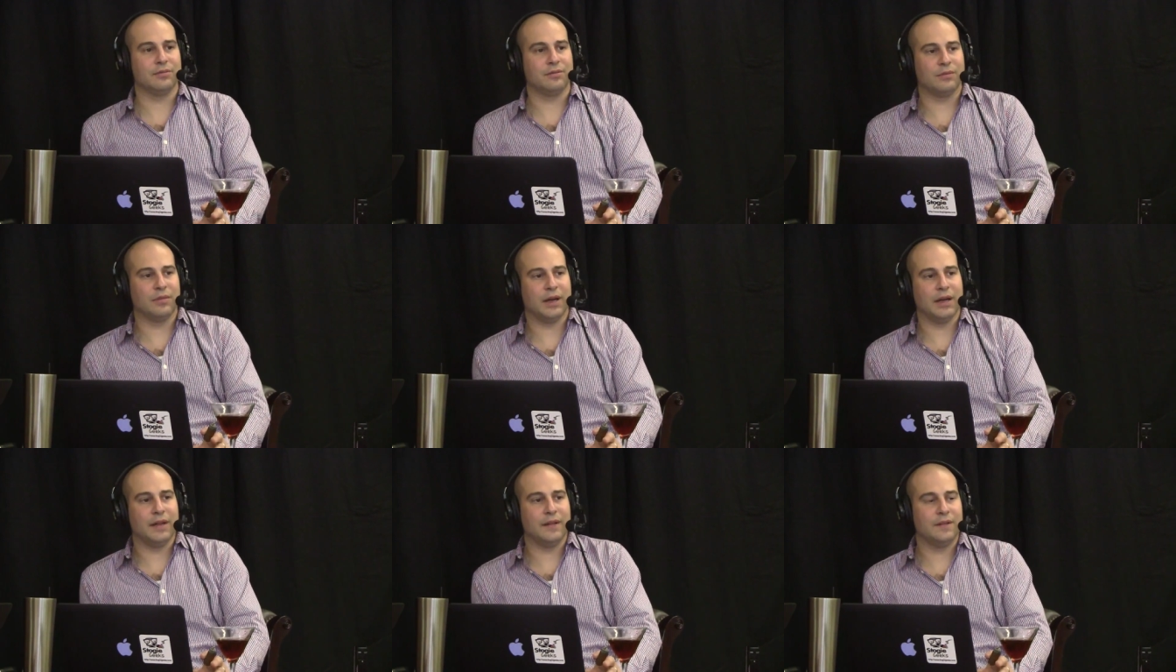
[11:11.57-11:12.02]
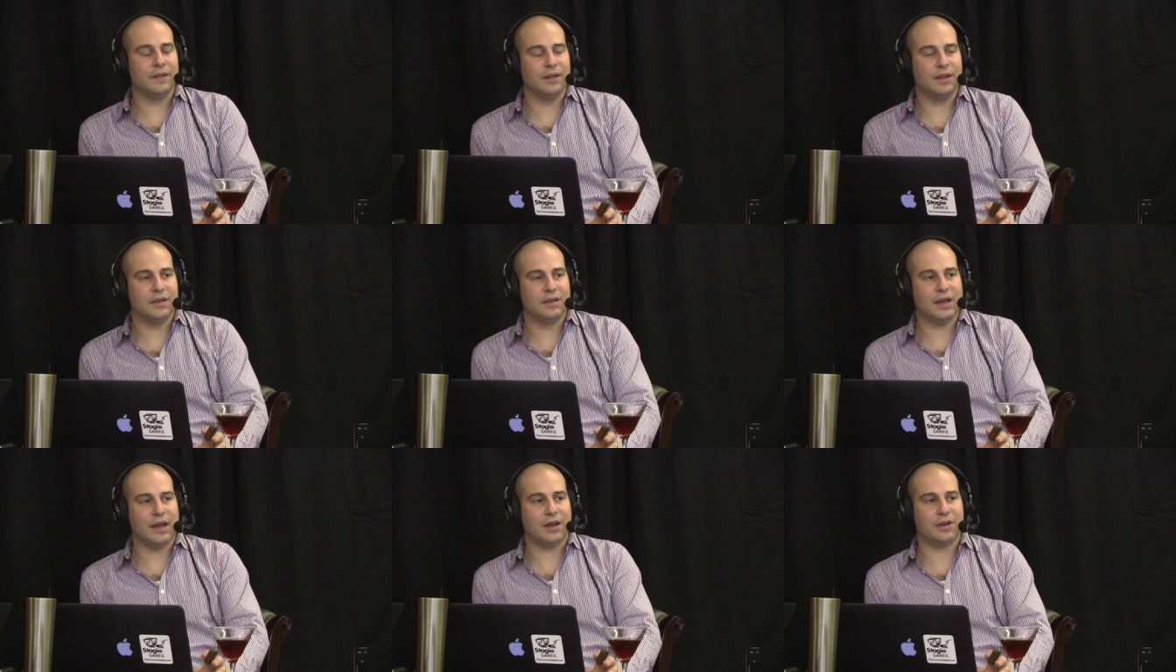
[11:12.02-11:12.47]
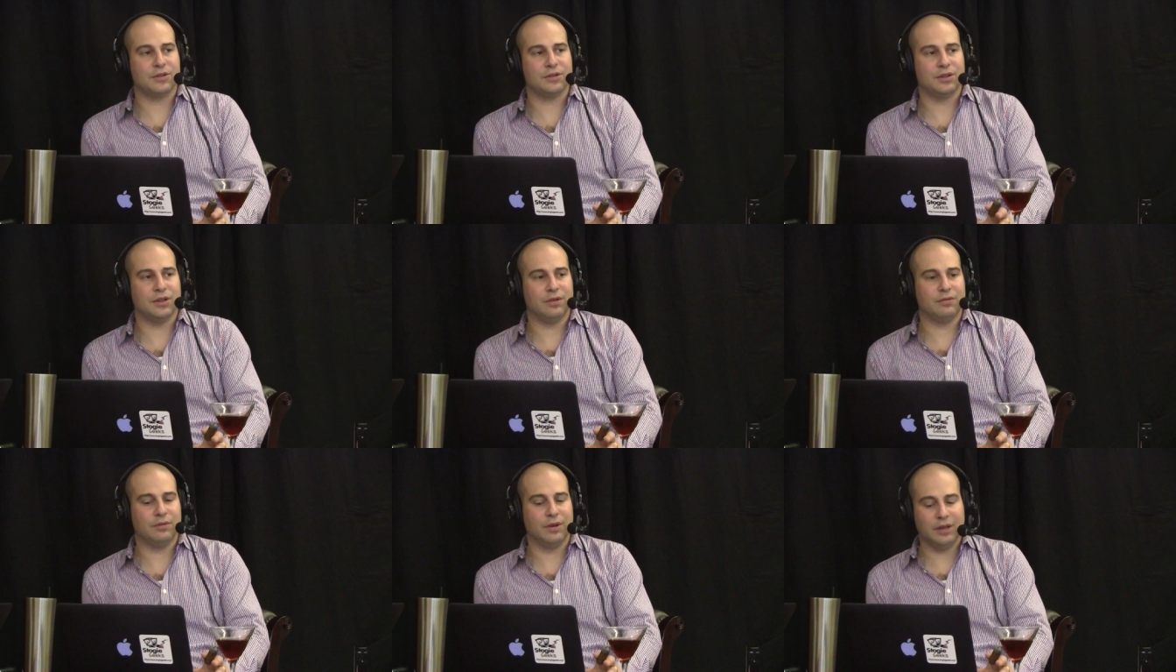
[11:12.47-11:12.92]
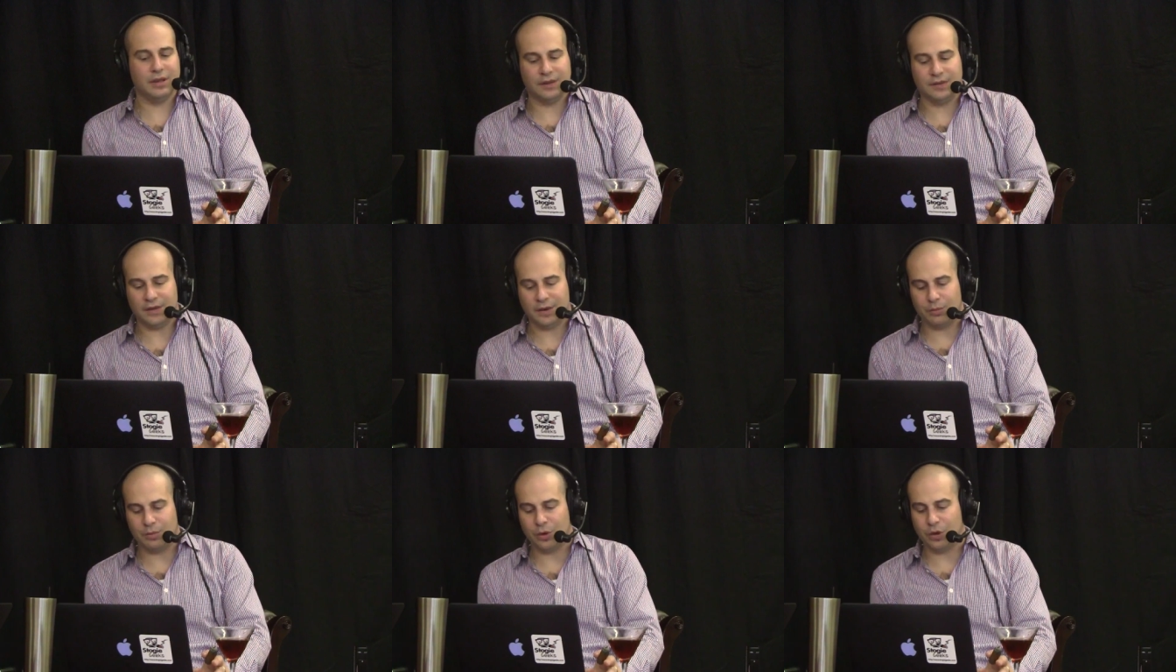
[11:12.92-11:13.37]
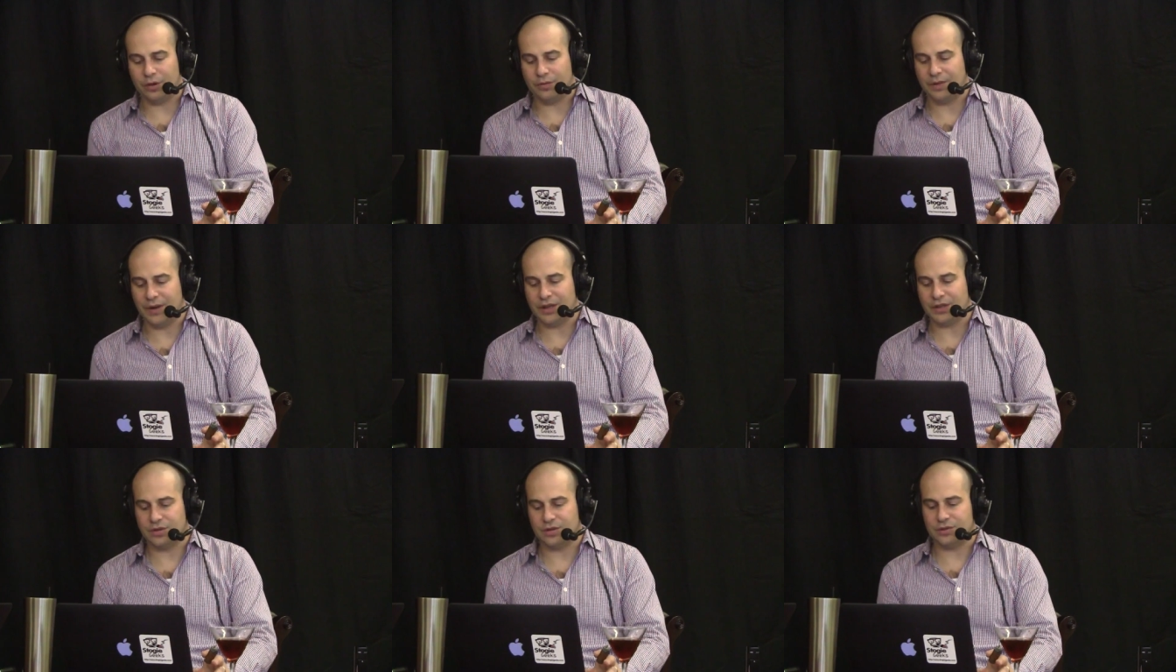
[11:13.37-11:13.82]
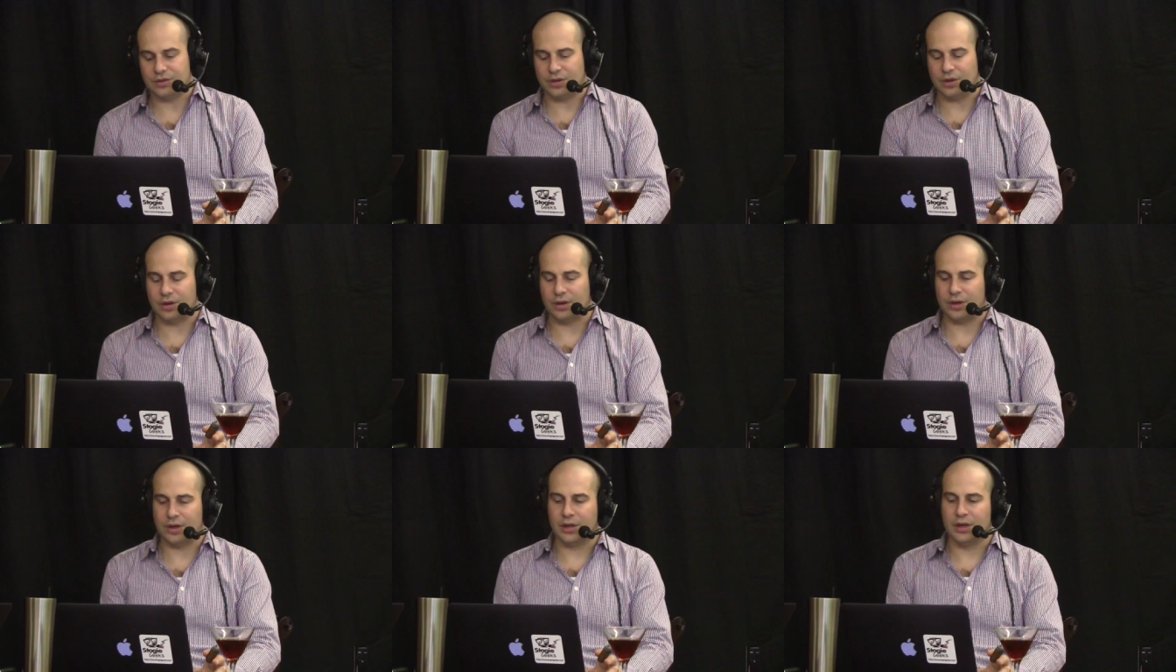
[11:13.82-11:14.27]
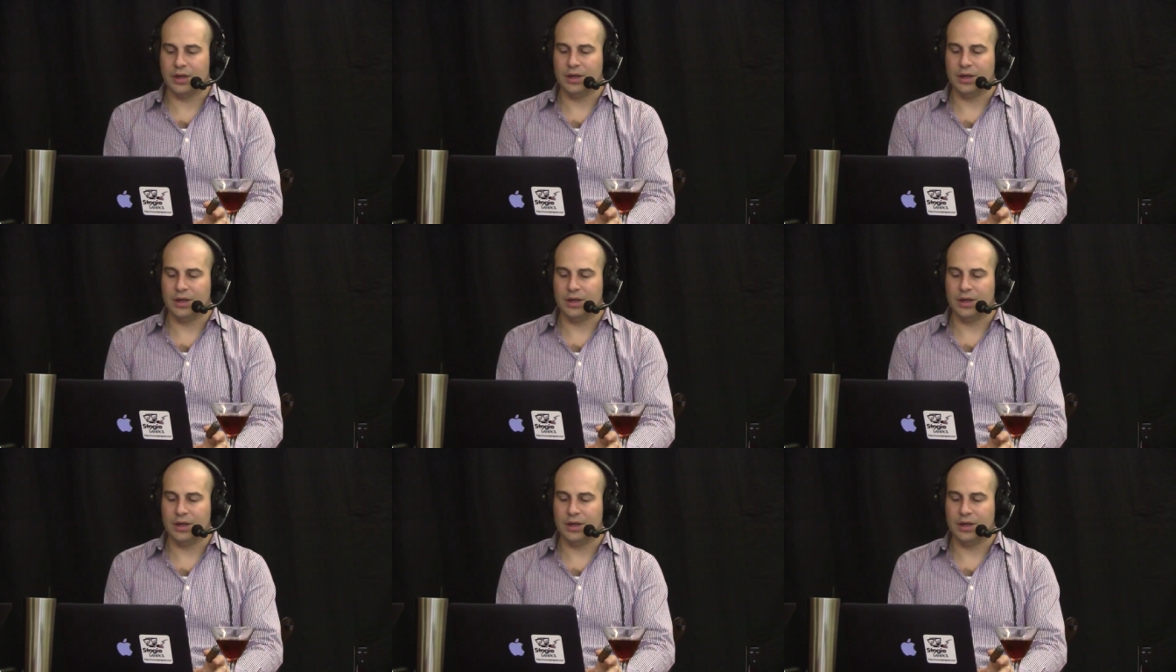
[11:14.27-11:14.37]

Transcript: right, the attackers that really their motivations are